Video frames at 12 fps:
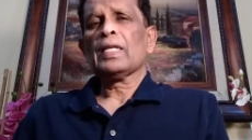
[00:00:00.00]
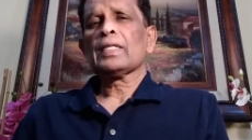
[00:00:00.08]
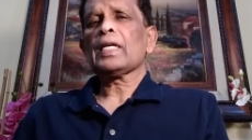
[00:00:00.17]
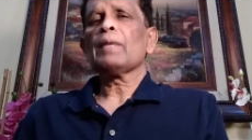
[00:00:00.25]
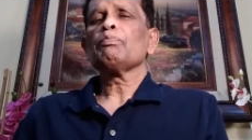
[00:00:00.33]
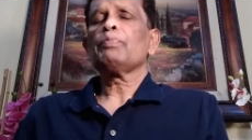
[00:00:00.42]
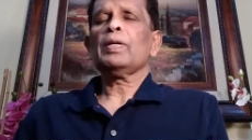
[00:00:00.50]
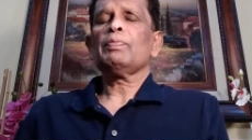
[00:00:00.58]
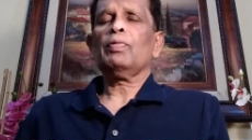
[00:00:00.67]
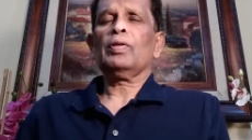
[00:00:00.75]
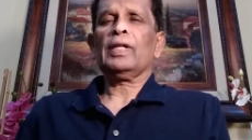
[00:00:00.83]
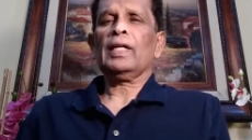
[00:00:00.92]
Some
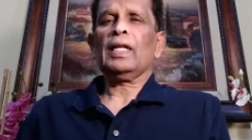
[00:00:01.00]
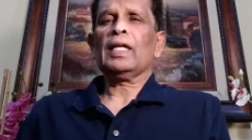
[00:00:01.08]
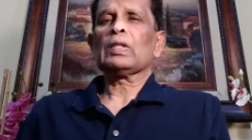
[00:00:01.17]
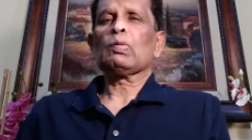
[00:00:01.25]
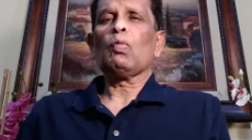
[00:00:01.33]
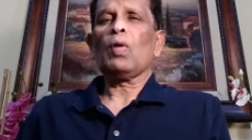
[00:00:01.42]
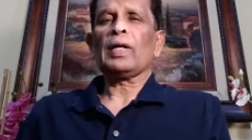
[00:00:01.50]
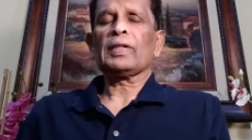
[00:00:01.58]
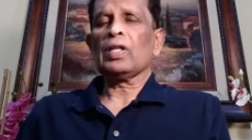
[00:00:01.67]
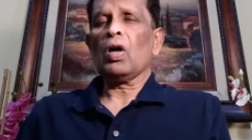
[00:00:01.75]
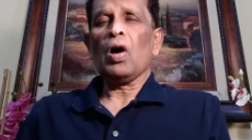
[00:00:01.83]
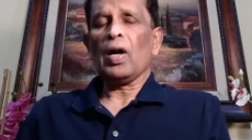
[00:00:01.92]
people realize
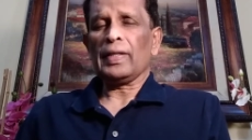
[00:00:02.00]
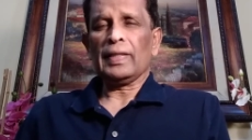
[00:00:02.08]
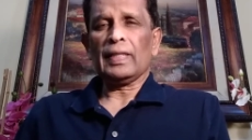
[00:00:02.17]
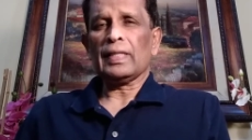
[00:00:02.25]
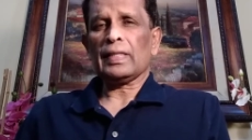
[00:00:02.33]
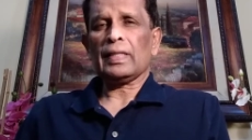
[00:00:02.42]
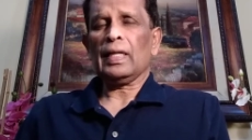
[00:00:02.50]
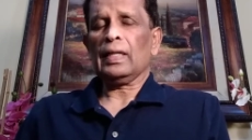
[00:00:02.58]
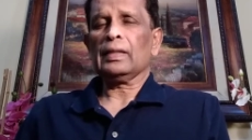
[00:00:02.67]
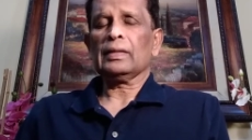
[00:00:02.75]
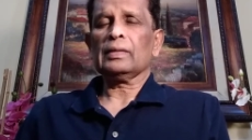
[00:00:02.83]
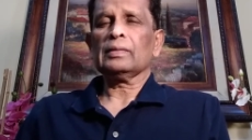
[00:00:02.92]
what God is
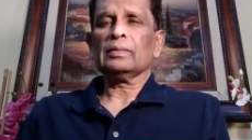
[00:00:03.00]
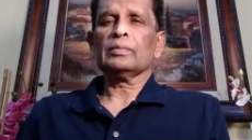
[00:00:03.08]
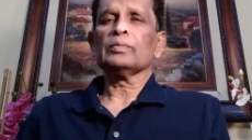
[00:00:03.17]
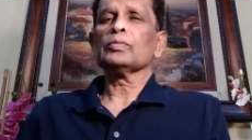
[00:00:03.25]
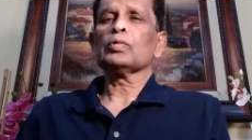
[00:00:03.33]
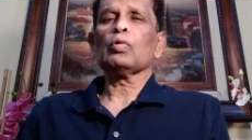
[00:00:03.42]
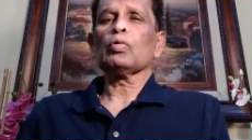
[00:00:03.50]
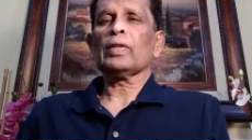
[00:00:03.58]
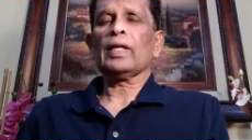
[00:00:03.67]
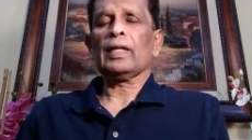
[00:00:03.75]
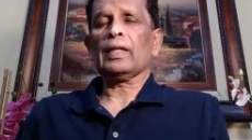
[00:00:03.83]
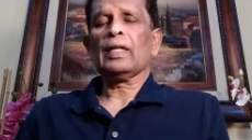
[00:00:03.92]
through
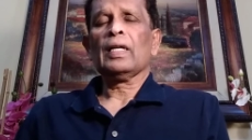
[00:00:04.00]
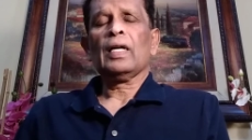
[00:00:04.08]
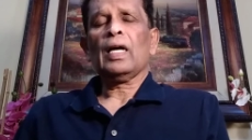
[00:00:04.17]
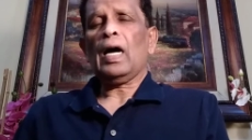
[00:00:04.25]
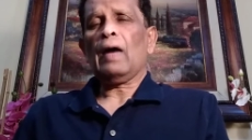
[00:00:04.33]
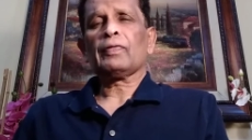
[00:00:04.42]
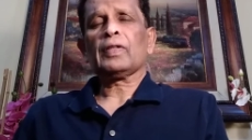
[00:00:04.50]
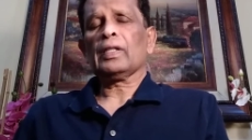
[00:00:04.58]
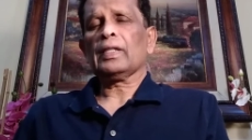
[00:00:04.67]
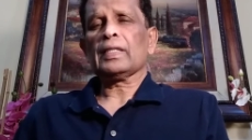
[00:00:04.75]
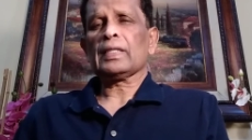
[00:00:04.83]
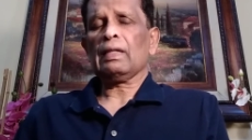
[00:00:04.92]
their
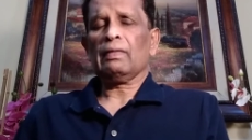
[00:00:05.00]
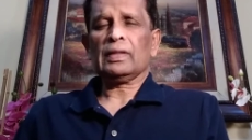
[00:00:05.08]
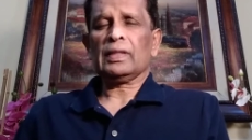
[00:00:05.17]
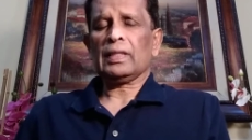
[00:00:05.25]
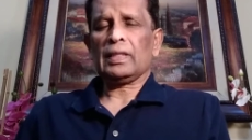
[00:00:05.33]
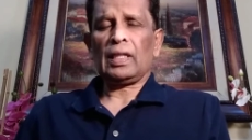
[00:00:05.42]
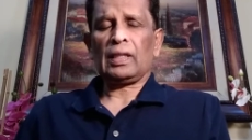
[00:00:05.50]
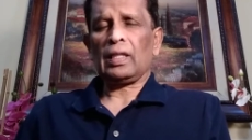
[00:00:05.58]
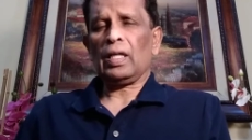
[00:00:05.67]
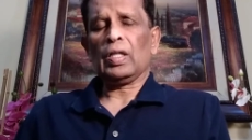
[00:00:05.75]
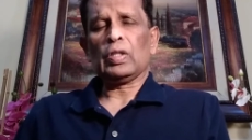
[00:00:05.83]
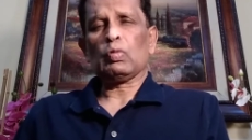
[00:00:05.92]
after the seventh
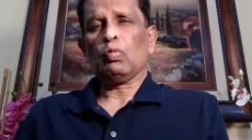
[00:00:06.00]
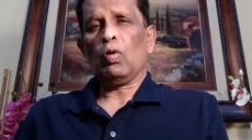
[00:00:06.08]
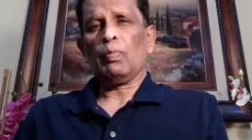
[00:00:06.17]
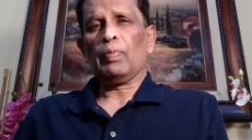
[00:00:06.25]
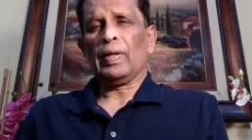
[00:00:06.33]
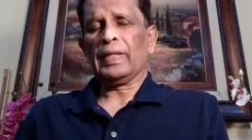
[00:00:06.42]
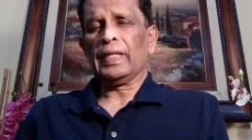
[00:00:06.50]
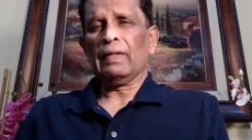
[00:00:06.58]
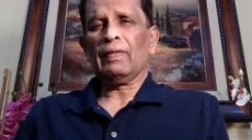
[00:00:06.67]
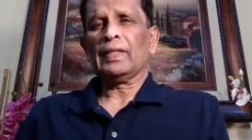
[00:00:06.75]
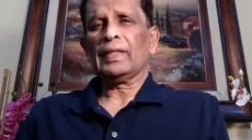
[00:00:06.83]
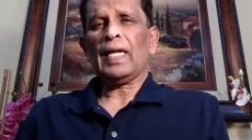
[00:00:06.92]
chakra is open.
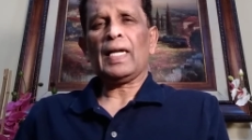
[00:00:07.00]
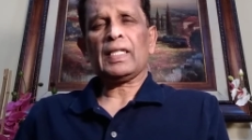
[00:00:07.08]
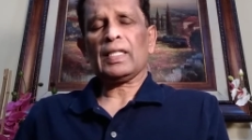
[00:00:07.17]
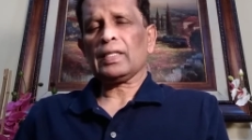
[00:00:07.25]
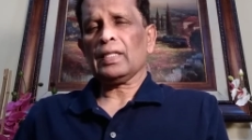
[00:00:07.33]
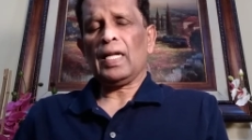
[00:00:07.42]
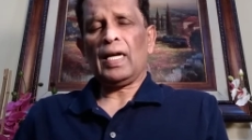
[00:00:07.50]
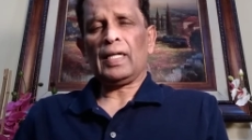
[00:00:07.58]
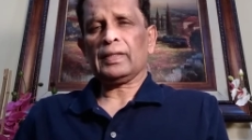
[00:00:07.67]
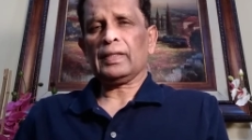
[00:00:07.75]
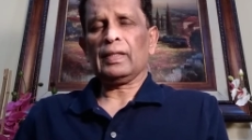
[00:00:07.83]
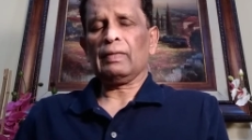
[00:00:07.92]
Even that is
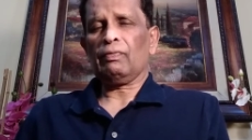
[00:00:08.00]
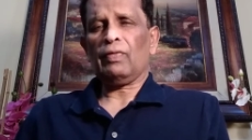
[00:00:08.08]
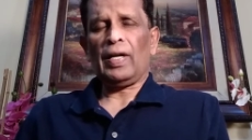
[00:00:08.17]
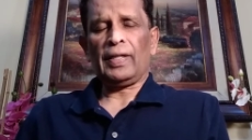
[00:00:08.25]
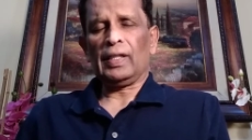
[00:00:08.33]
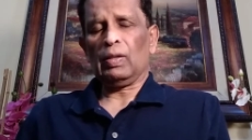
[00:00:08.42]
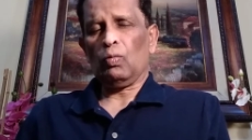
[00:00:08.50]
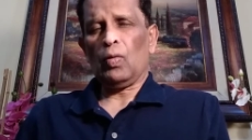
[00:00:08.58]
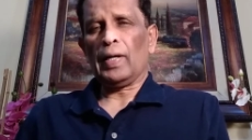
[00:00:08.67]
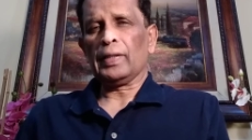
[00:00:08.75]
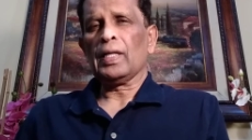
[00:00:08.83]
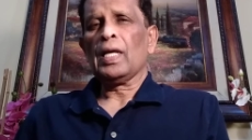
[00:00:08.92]
not the final
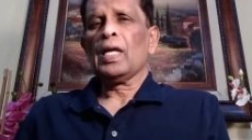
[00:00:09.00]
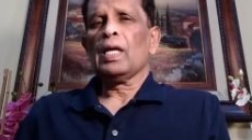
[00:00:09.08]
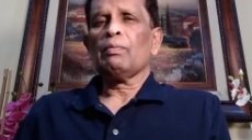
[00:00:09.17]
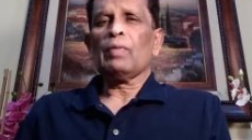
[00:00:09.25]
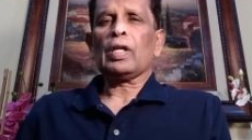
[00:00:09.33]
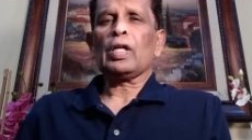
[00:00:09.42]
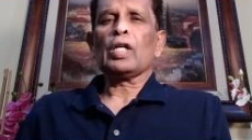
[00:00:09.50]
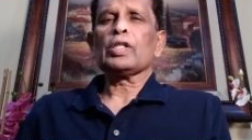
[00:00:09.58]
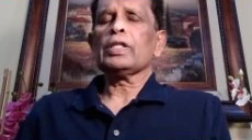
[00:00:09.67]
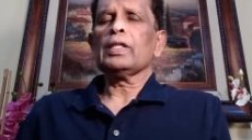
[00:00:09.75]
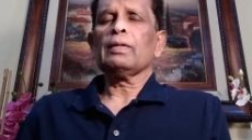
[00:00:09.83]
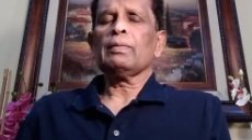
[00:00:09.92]
one,
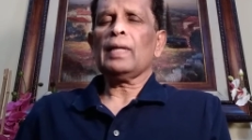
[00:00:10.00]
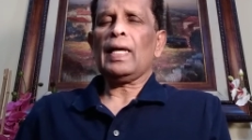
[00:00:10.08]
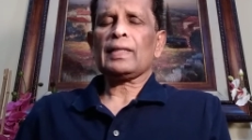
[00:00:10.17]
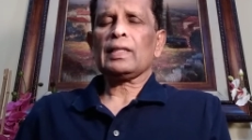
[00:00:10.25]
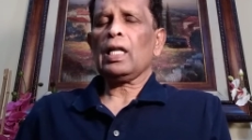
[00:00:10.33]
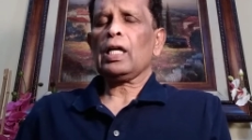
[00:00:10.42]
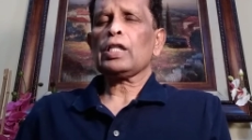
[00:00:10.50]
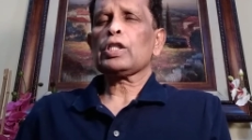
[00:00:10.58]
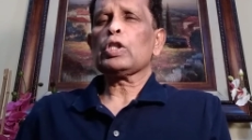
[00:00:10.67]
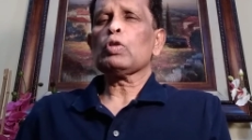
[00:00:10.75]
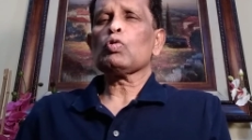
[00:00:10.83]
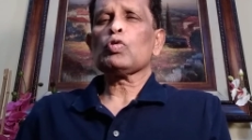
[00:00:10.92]
because as long
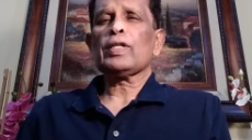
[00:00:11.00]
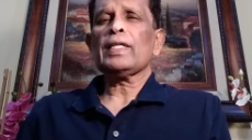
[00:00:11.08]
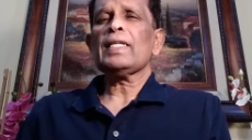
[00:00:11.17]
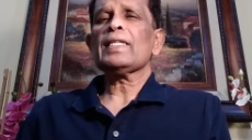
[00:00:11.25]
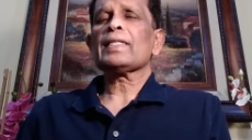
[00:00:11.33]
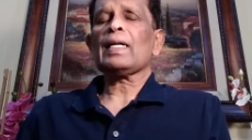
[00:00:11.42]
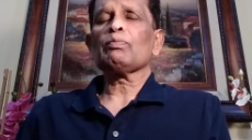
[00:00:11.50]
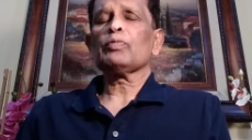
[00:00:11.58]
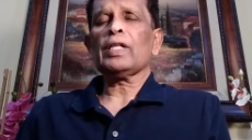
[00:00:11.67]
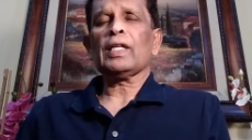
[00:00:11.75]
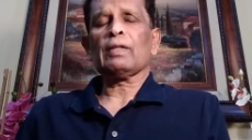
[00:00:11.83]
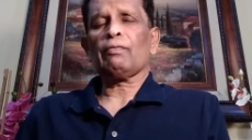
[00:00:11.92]
as you see
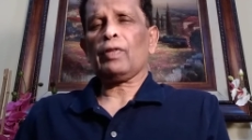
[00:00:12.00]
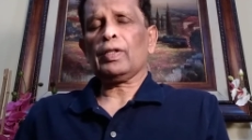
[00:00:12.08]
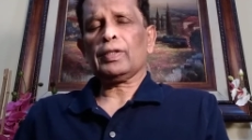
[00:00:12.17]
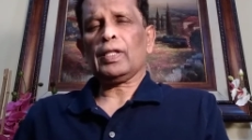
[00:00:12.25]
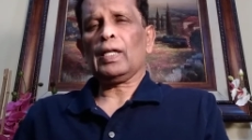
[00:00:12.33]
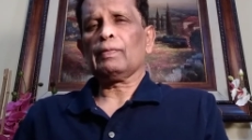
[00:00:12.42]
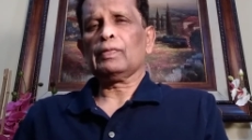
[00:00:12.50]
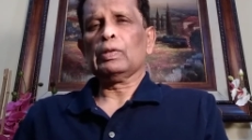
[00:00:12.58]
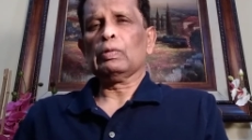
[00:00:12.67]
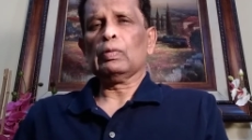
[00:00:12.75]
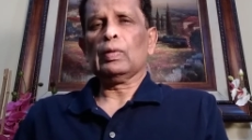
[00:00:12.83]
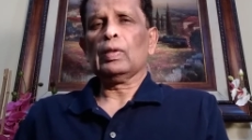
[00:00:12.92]
something in front of
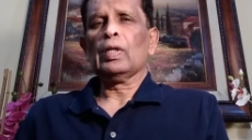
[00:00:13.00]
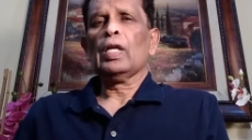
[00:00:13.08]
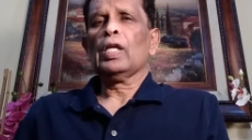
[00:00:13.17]
you,